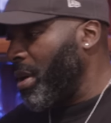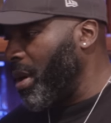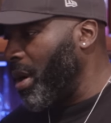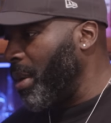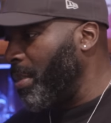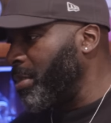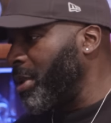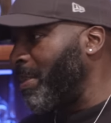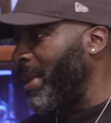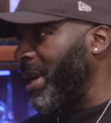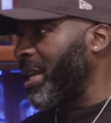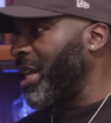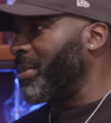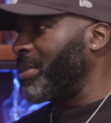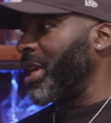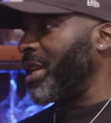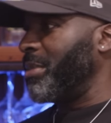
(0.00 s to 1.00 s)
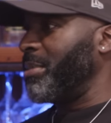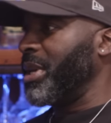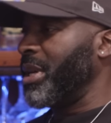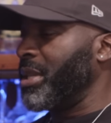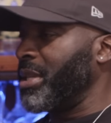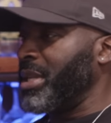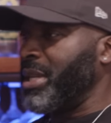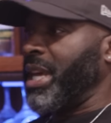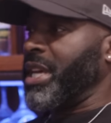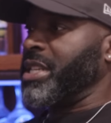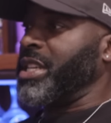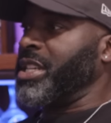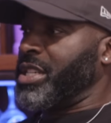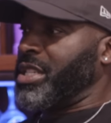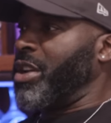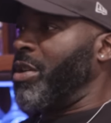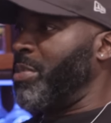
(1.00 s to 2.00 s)
the man keep telling me the next
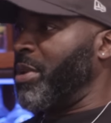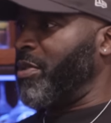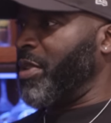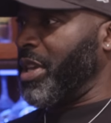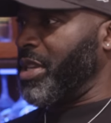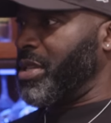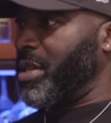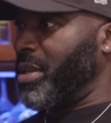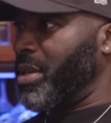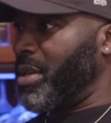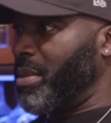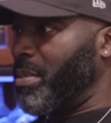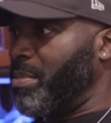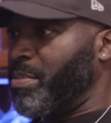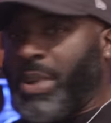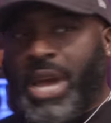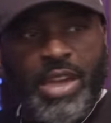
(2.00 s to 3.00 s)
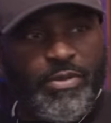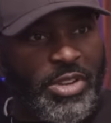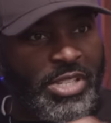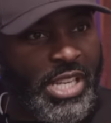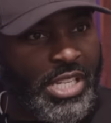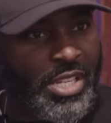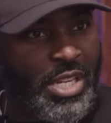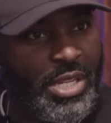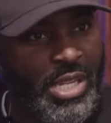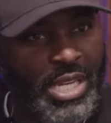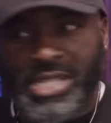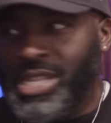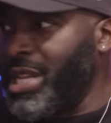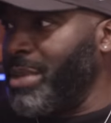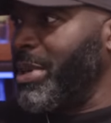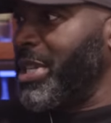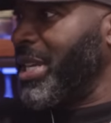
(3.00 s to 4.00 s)
session I'll be fixed. But every session, he's
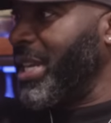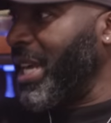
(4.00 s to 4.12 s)
telling me the